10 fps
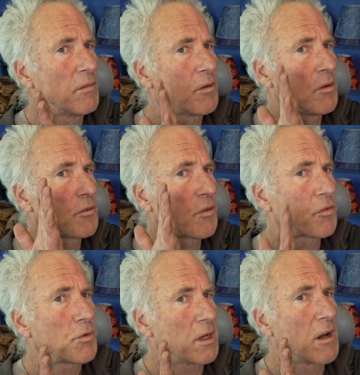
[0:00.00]
Those are the
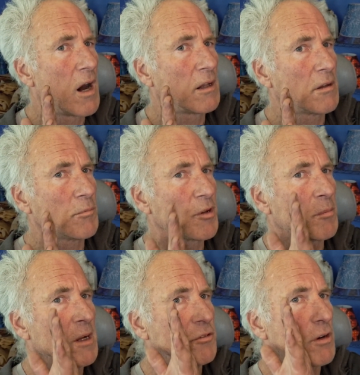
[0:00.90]
three columns in
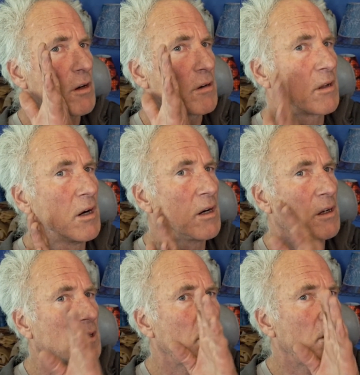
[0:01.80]
my chart.
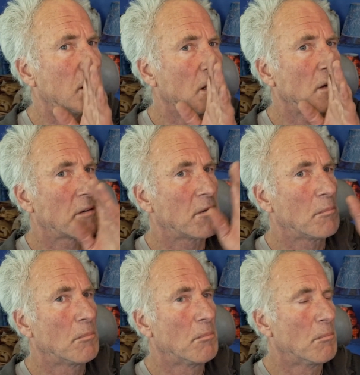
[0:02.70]
Gunk, dent,
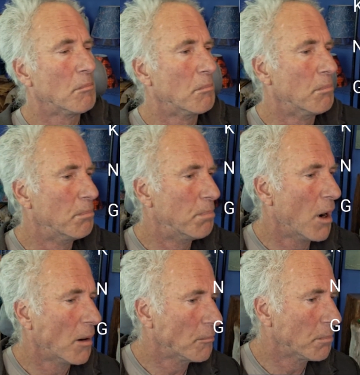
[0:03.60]

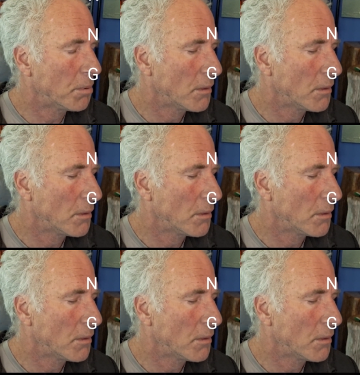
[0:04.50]
bump.